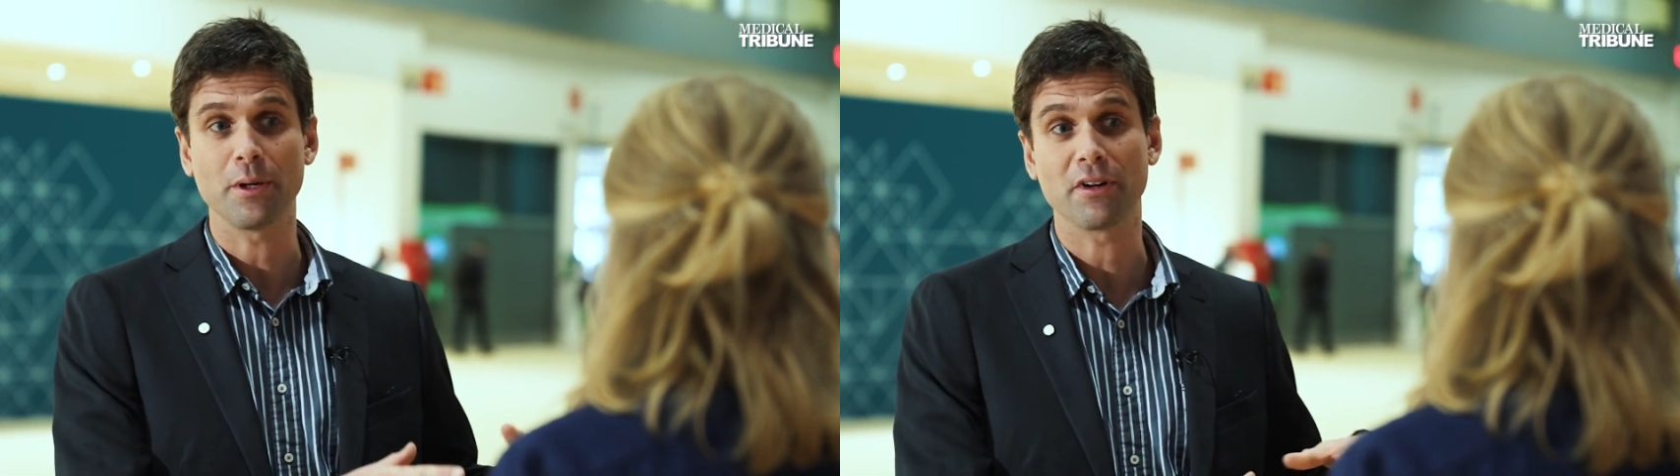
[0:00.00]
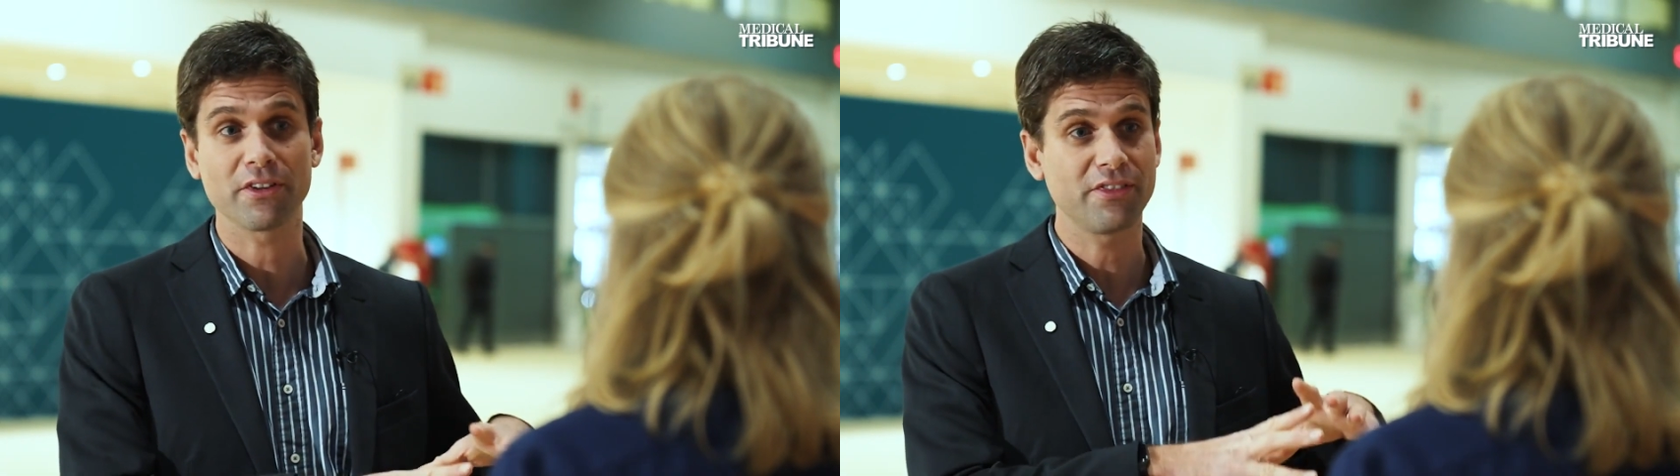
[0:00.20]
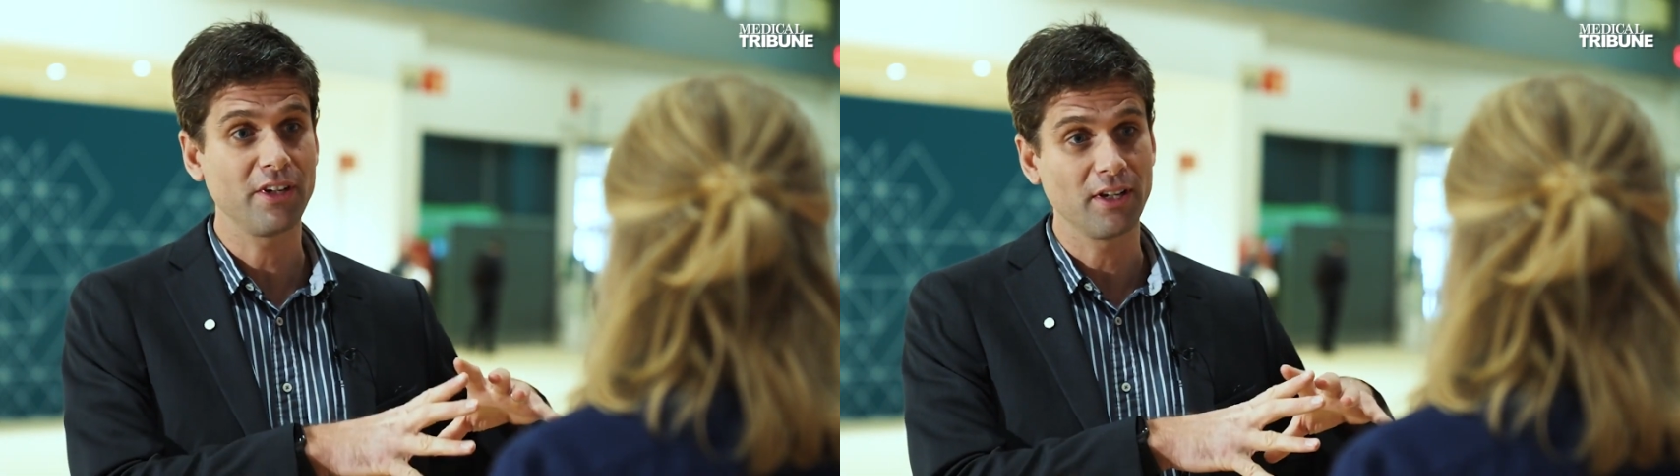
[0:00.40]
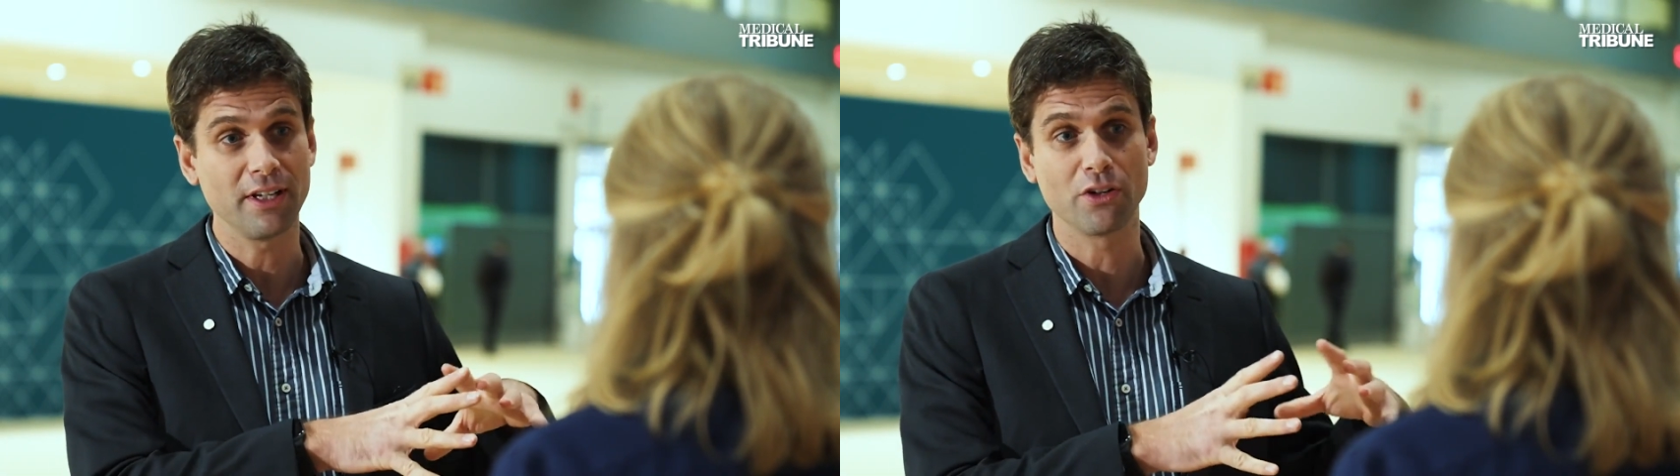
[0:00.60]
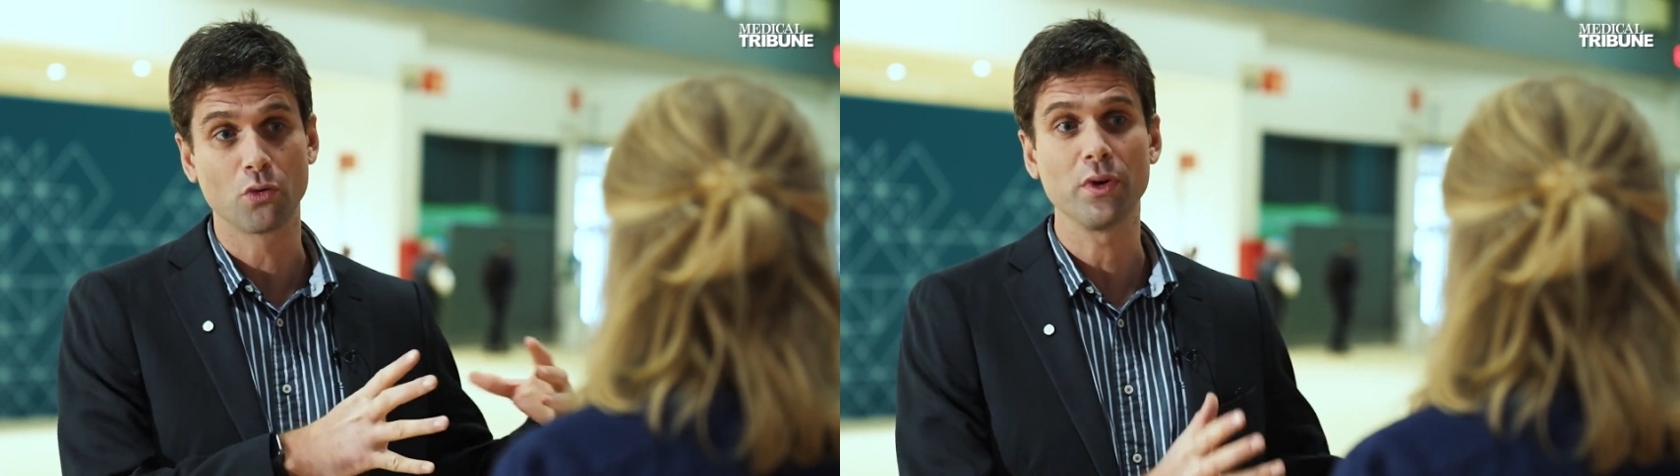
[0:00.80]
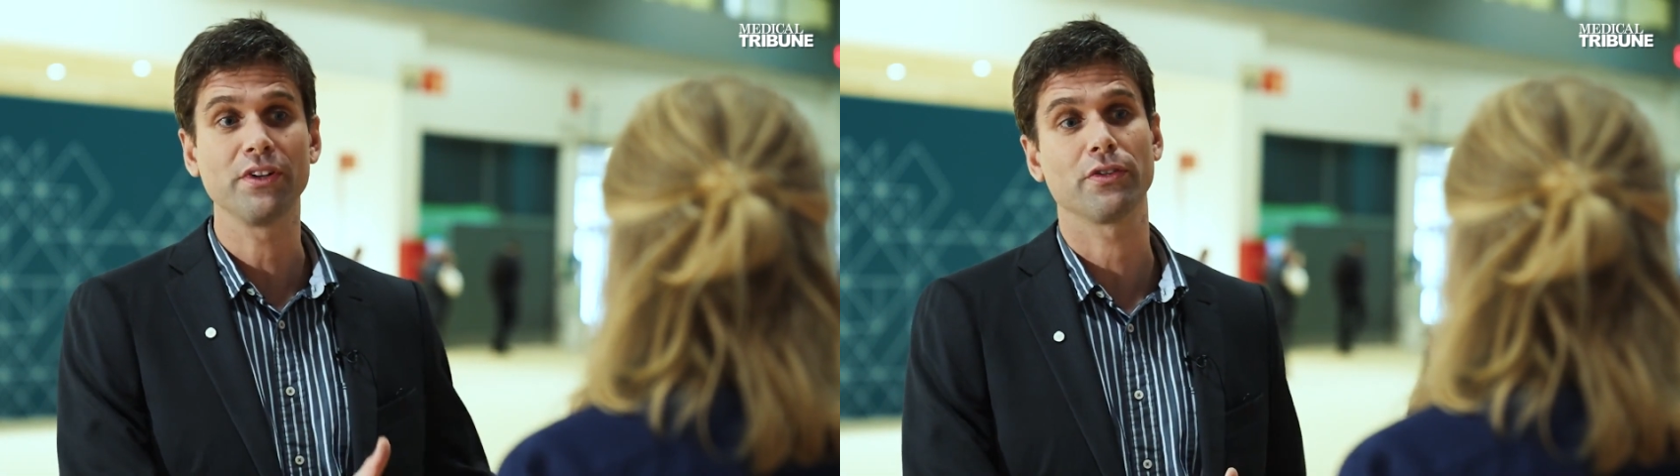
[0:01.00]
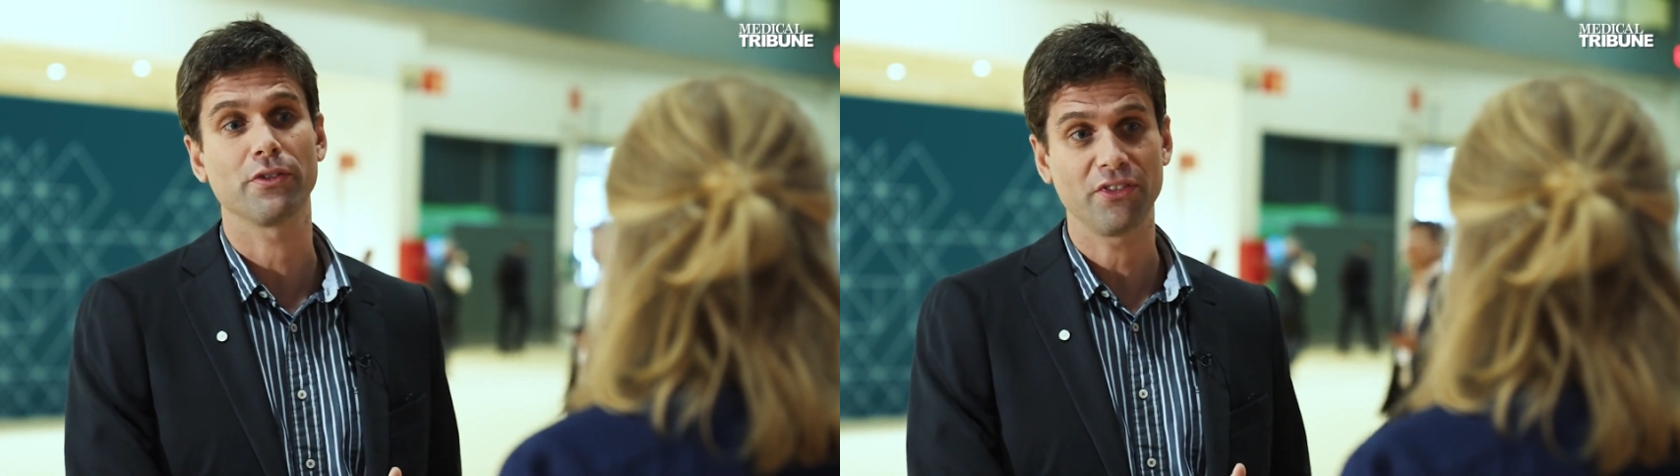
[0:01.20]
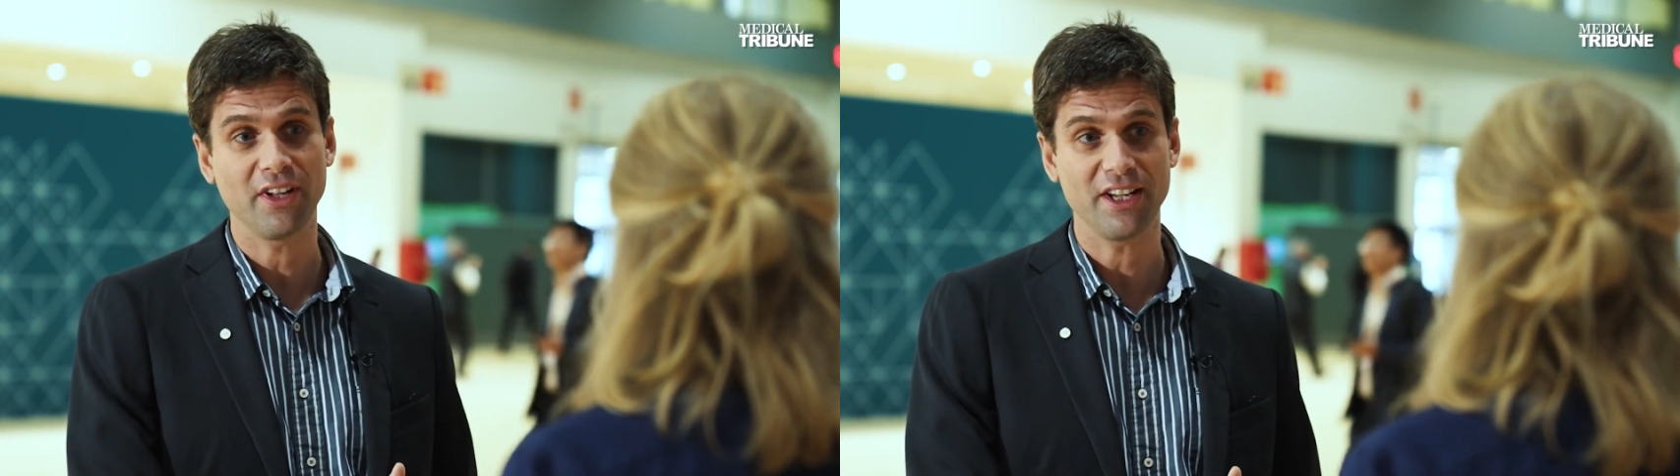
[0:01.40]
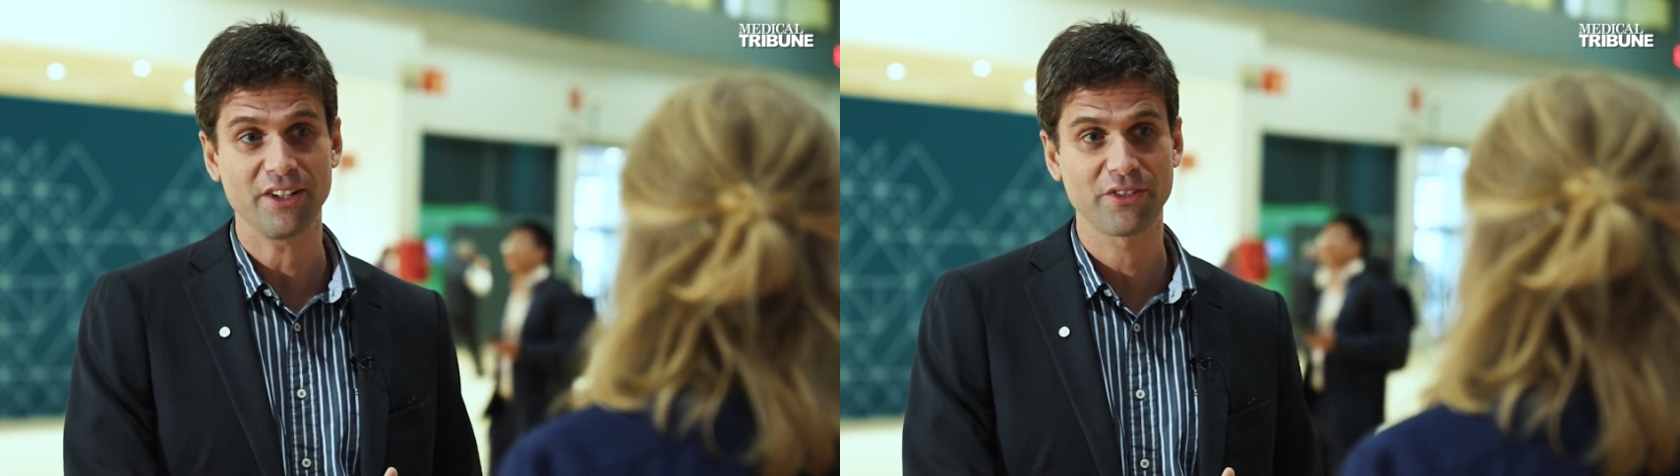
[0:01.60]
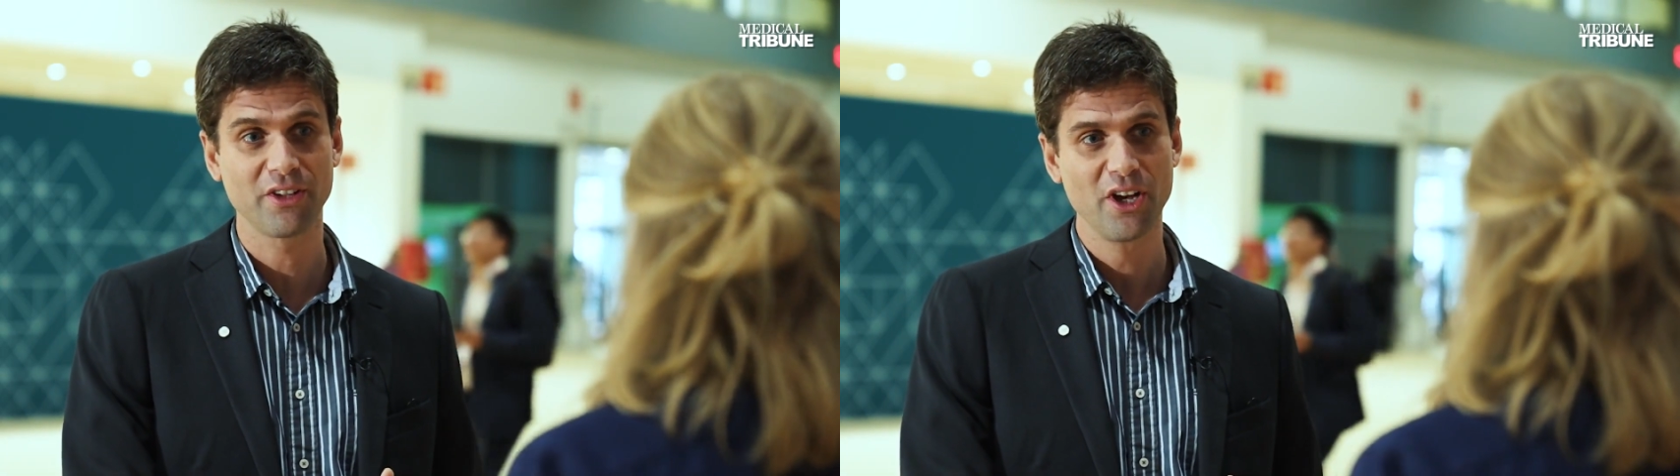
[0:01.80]
them are still in the research
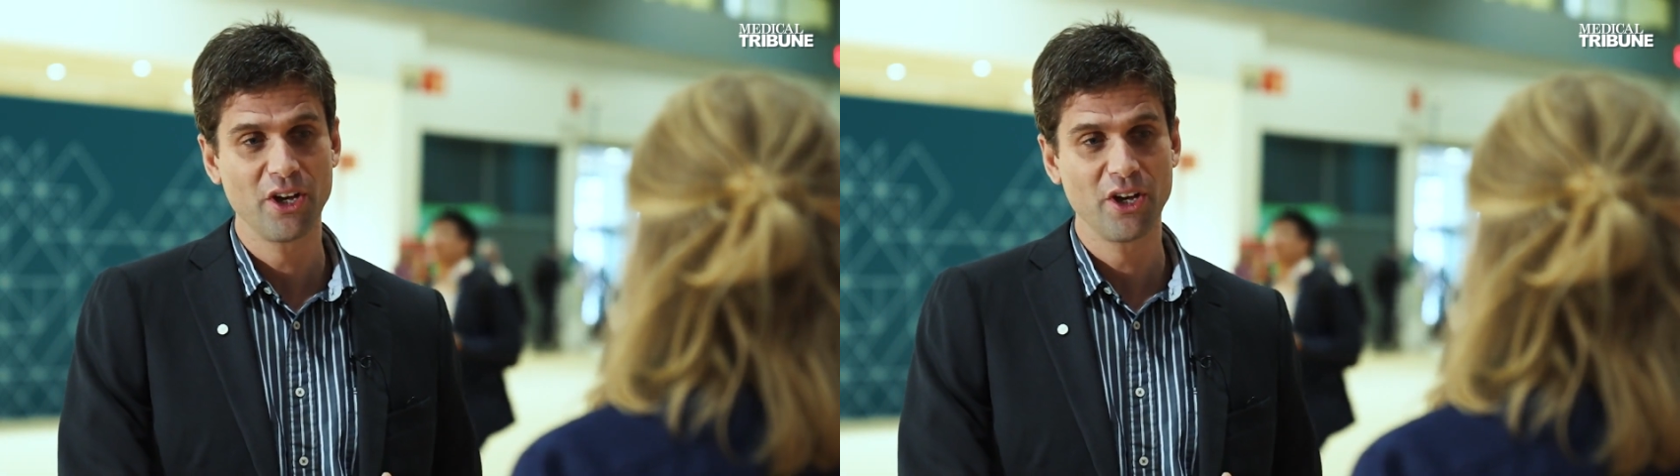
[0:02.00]
settings.